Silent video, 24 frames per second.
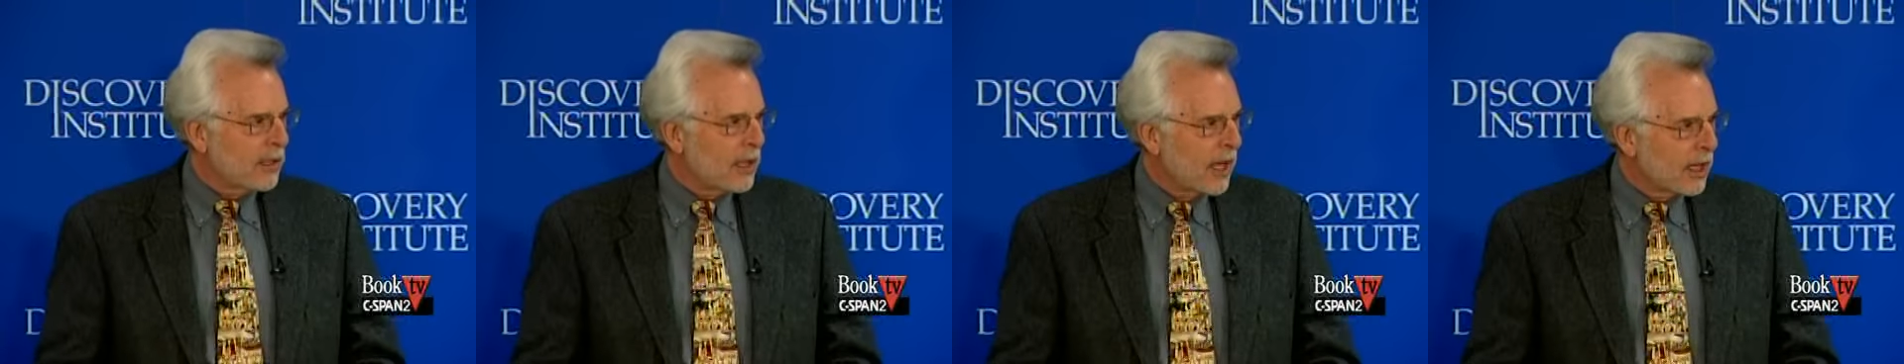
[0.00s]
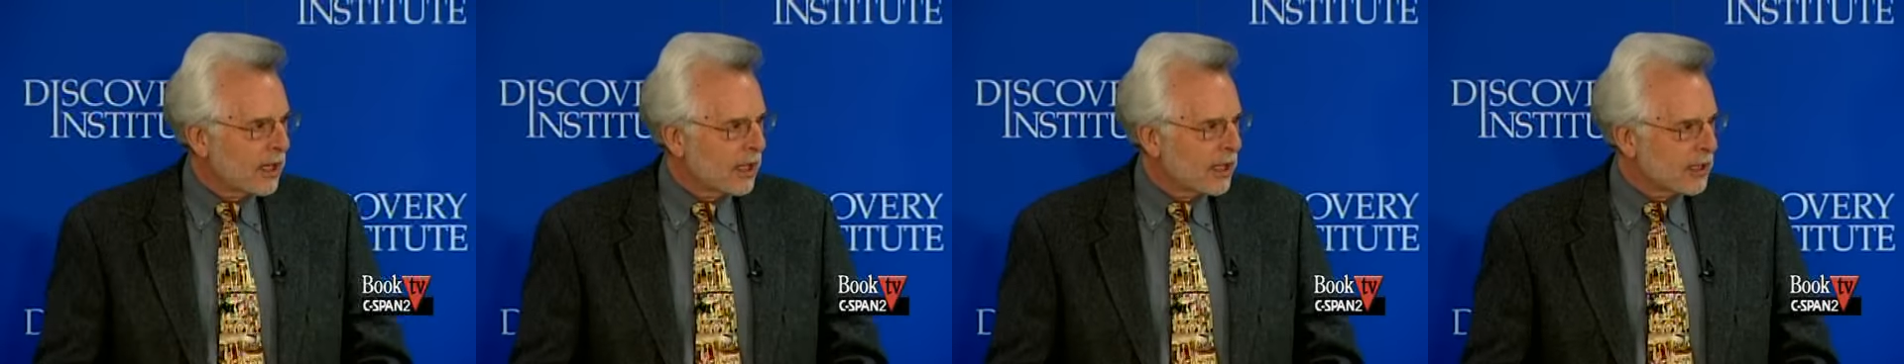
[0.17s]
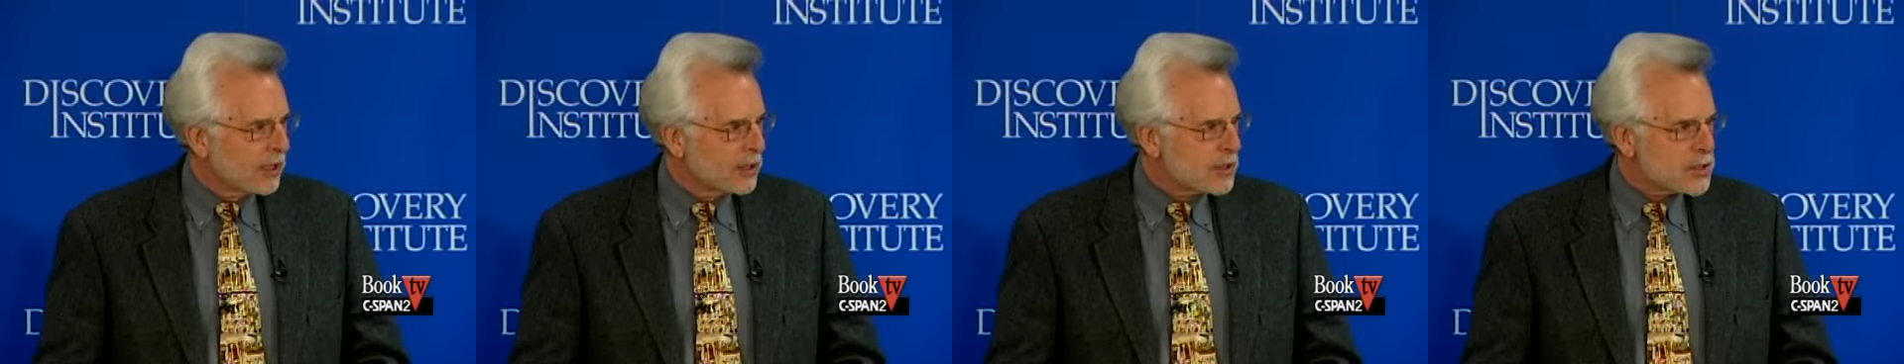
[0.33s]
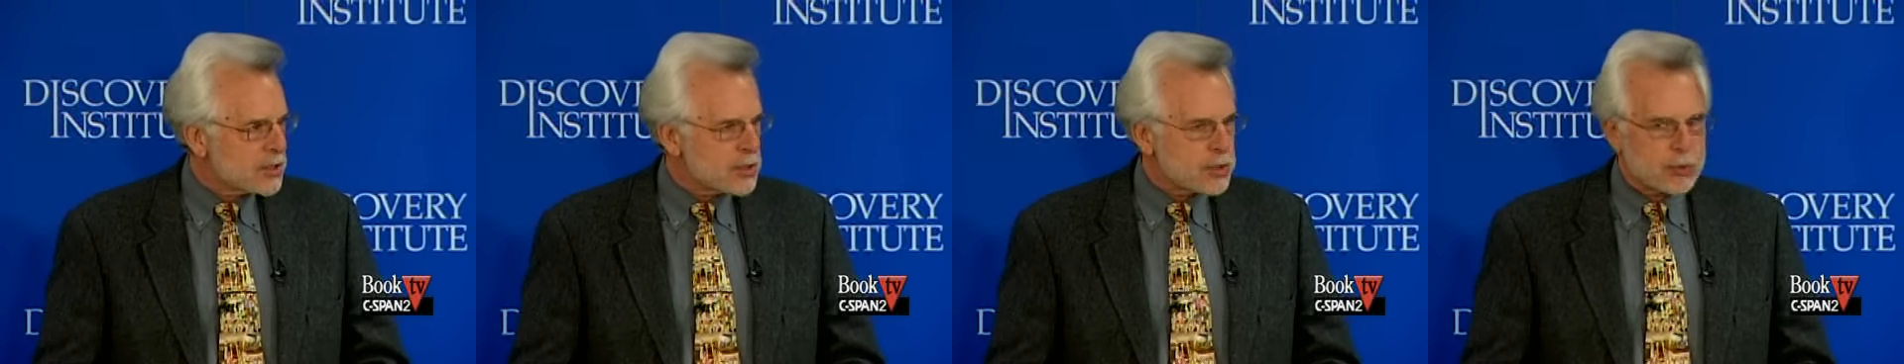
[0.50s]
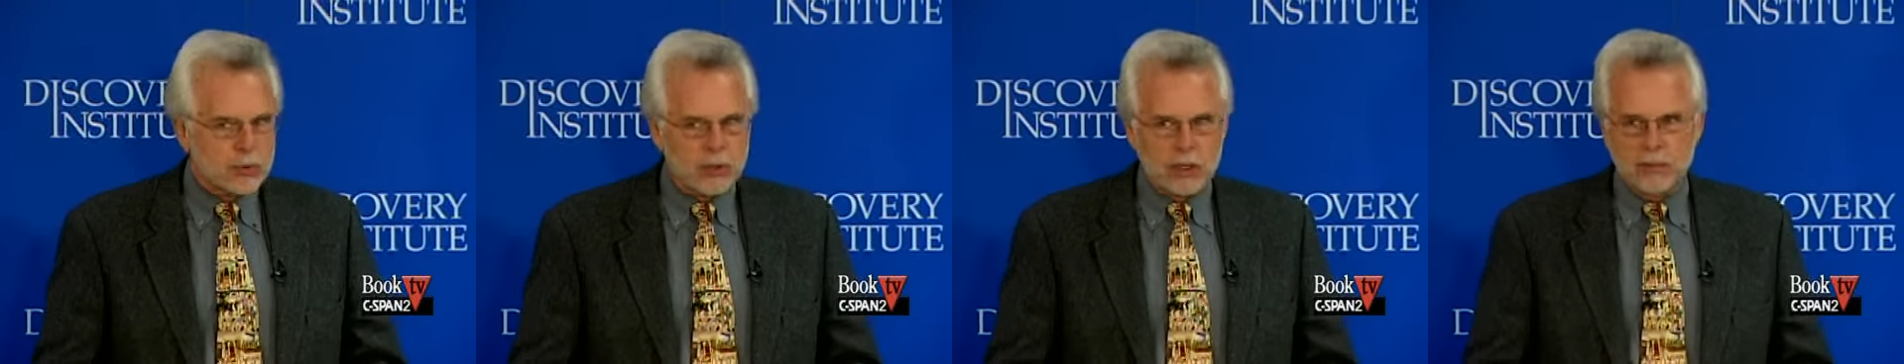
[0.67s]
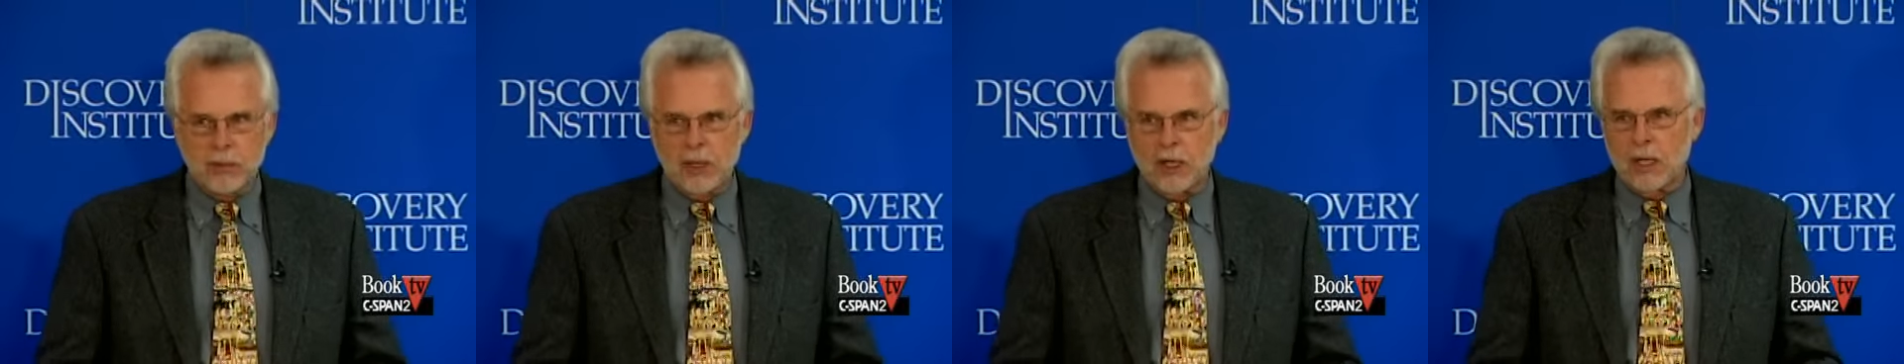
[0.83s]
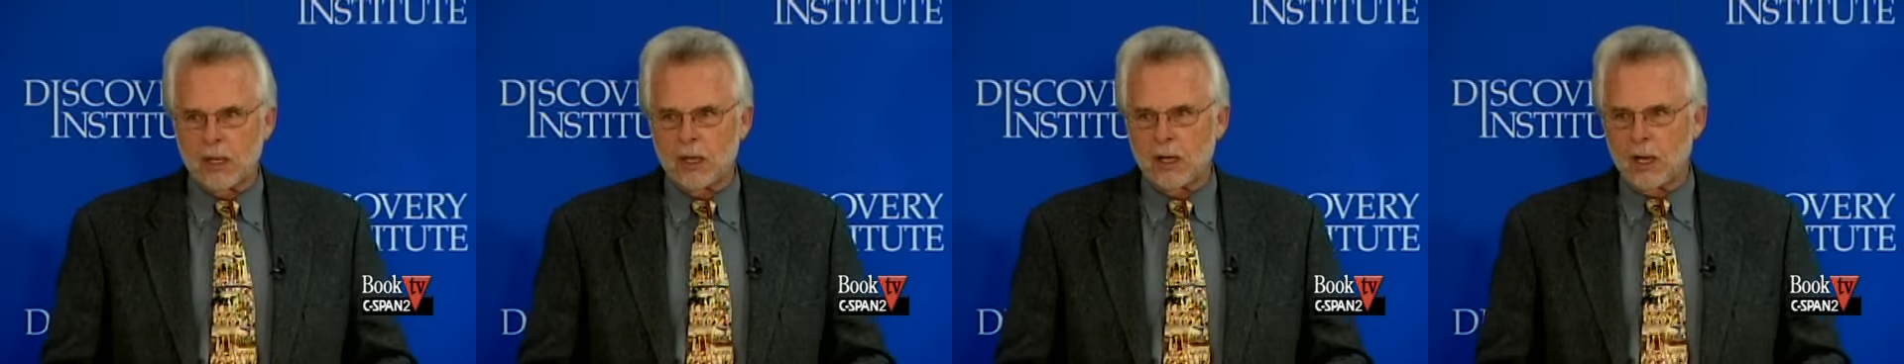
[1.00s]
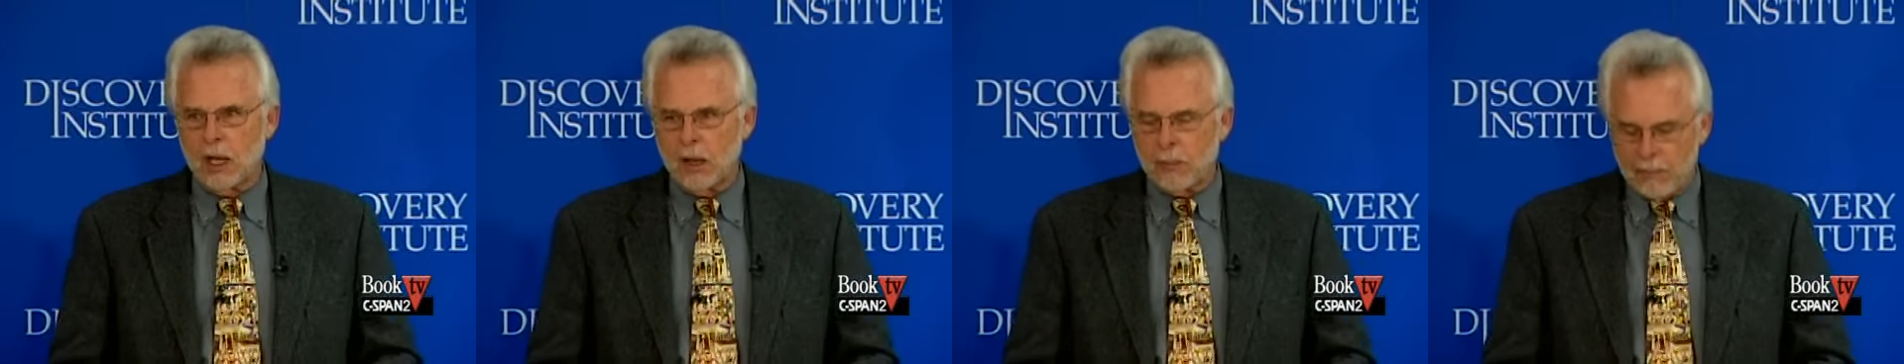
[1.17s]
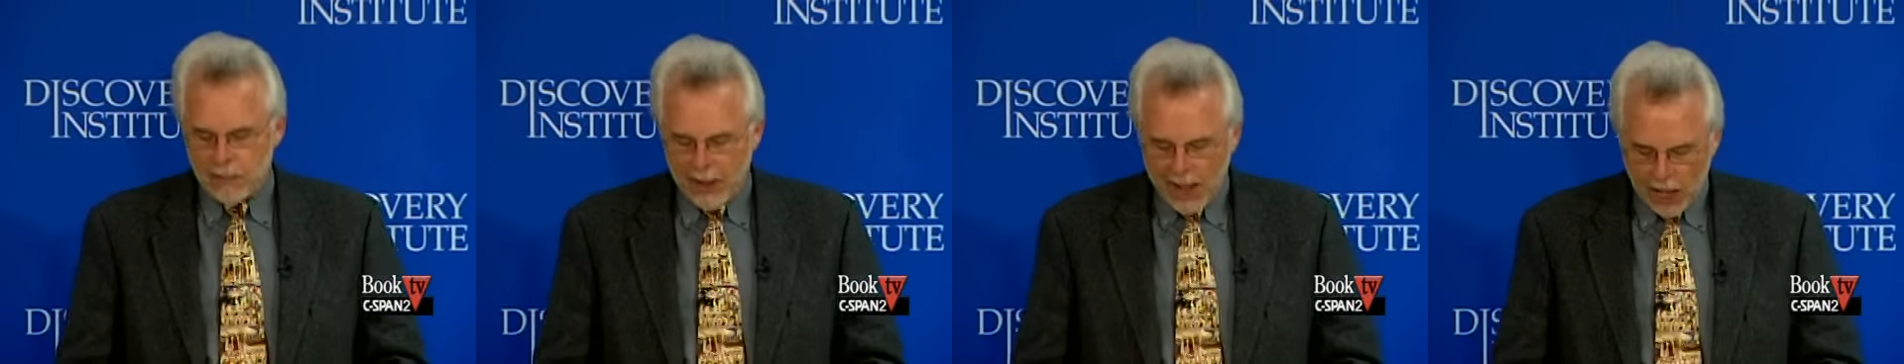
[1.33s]
yelling and screaming
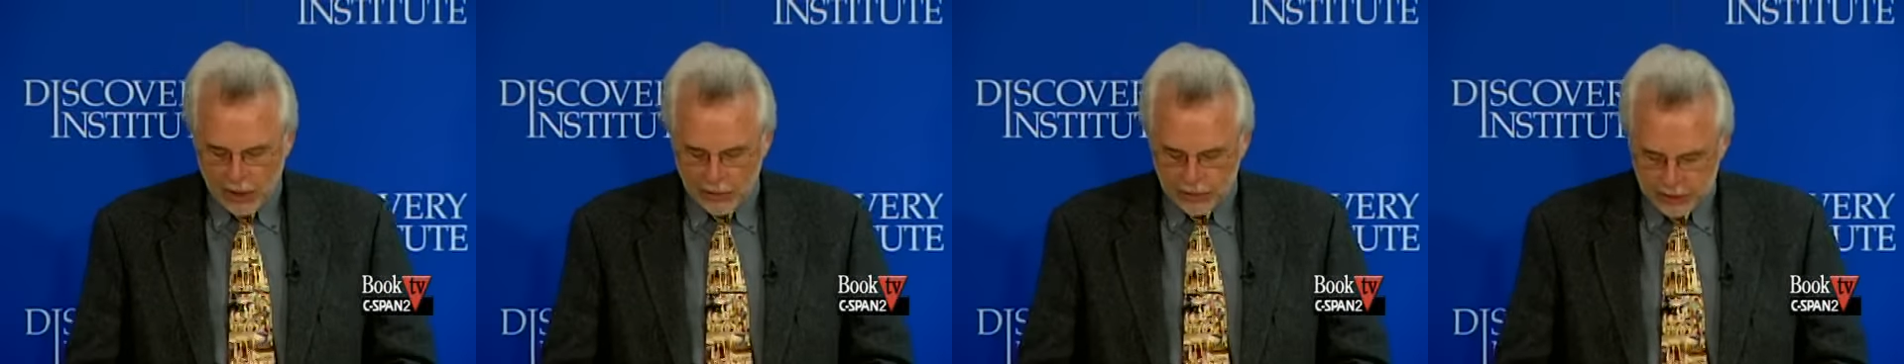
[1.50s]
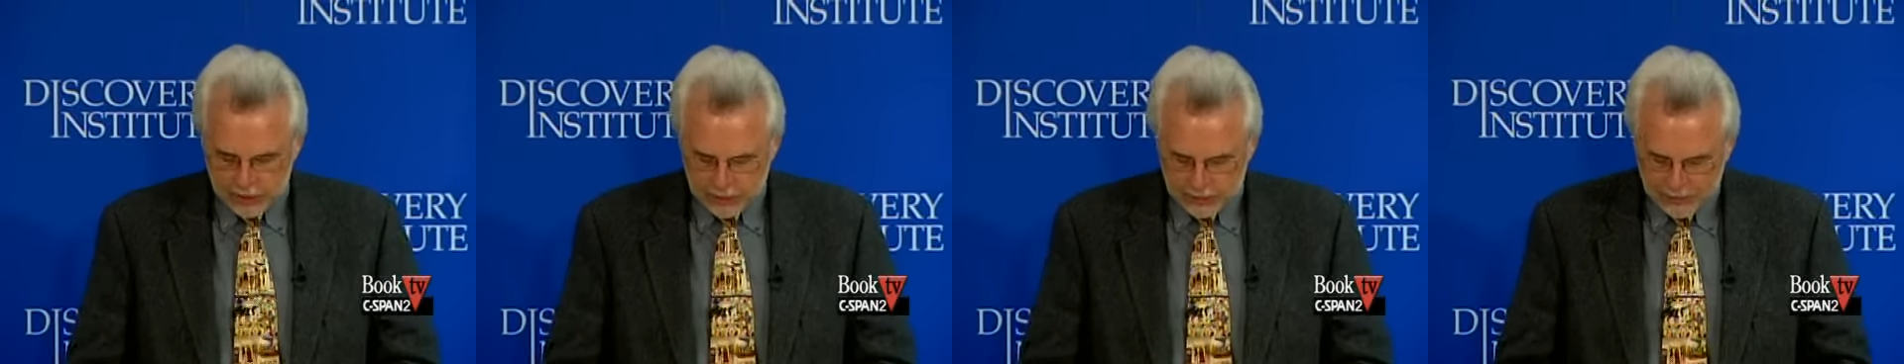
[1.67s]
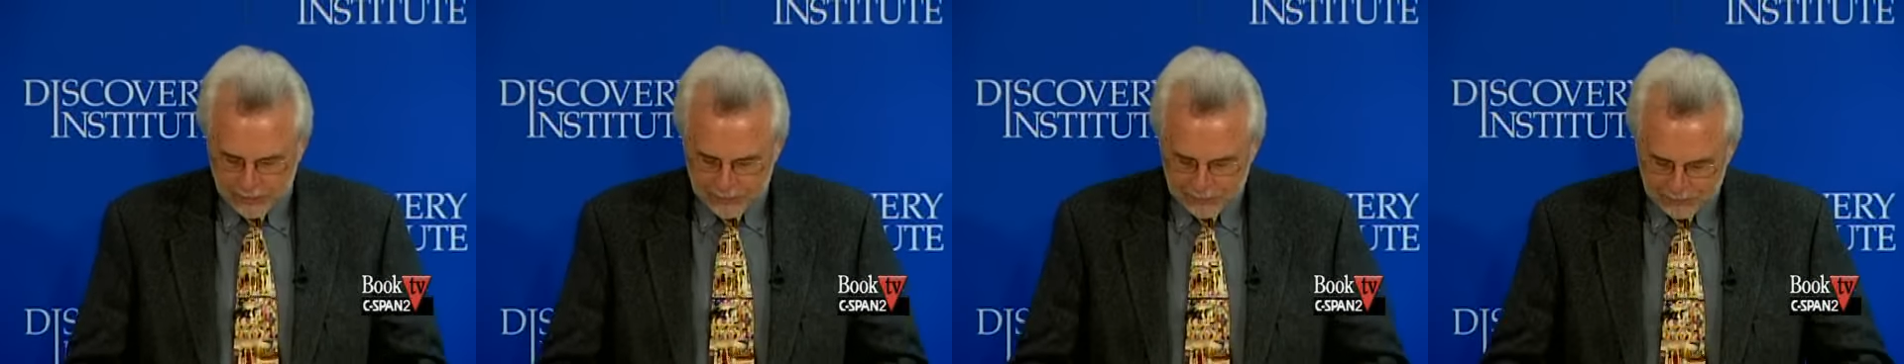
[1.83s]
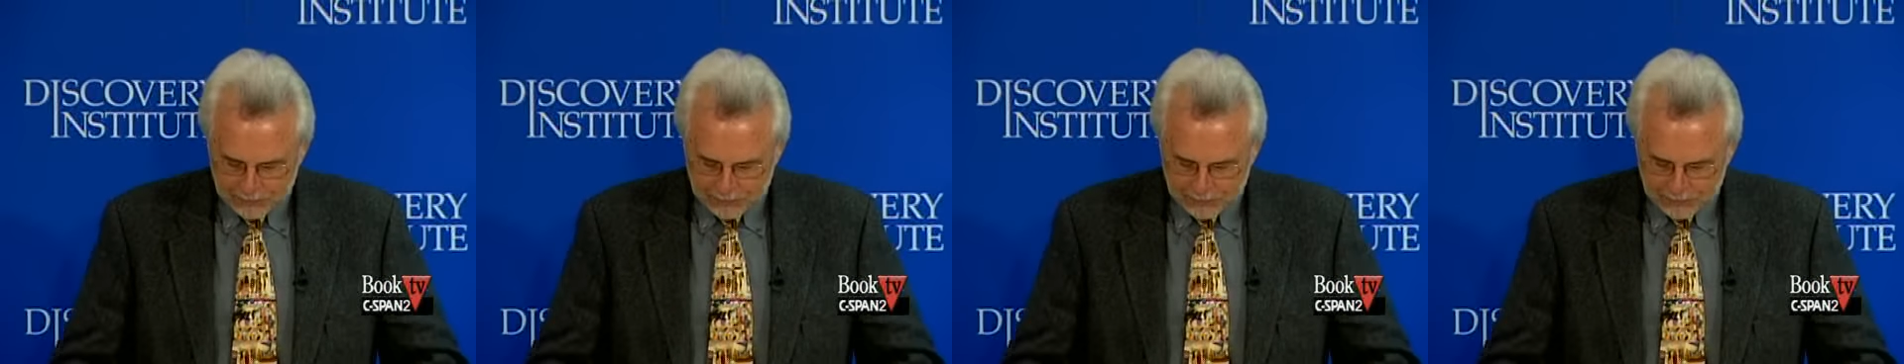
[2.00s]
about it.